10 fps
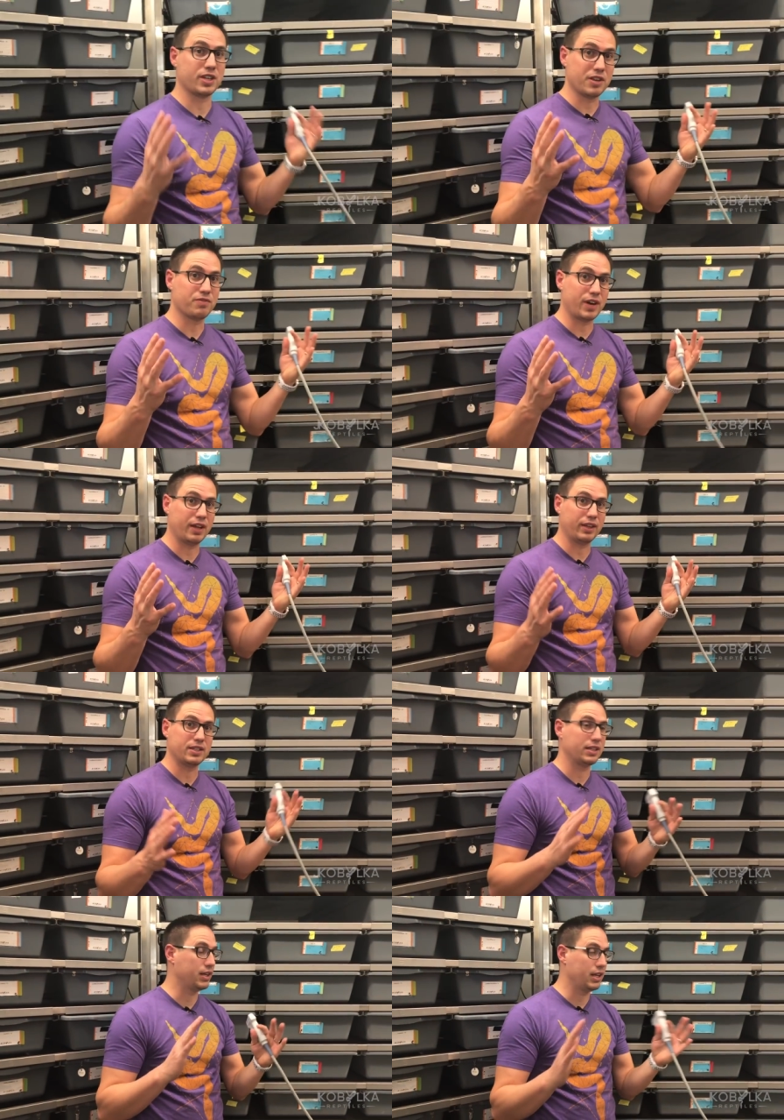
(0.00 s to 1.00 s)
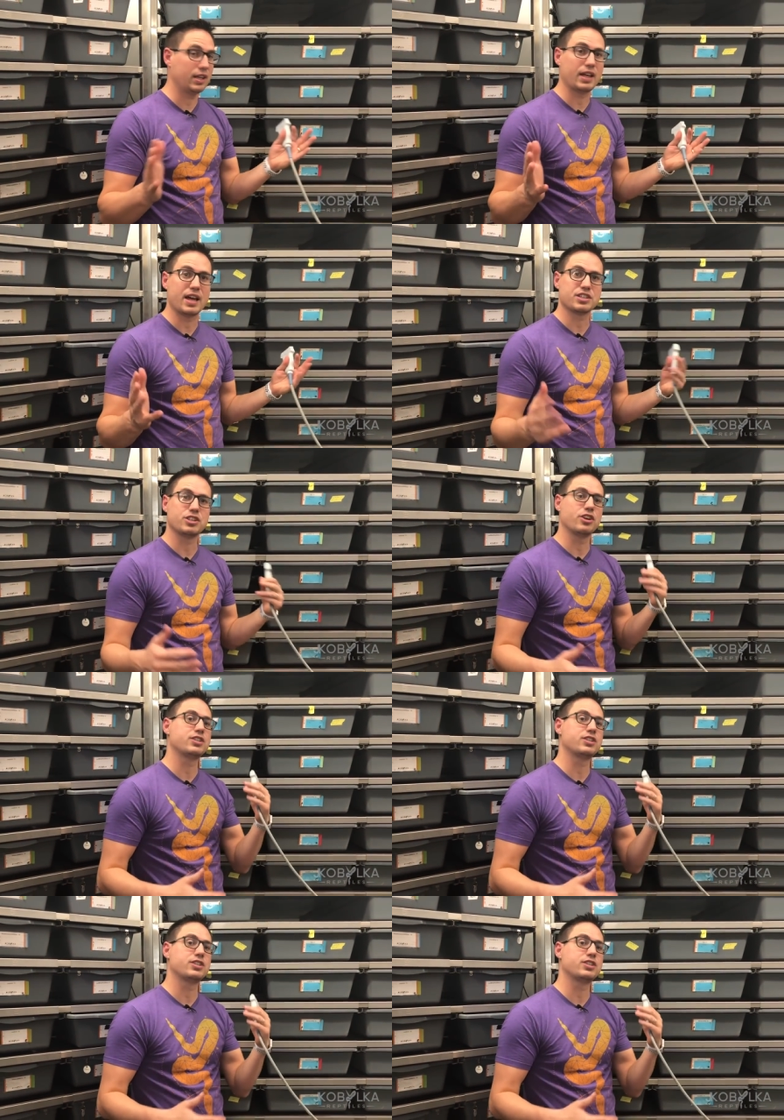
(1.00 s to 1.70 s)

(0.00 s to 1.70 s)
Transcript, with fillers: again, finally. Didn't get any last year.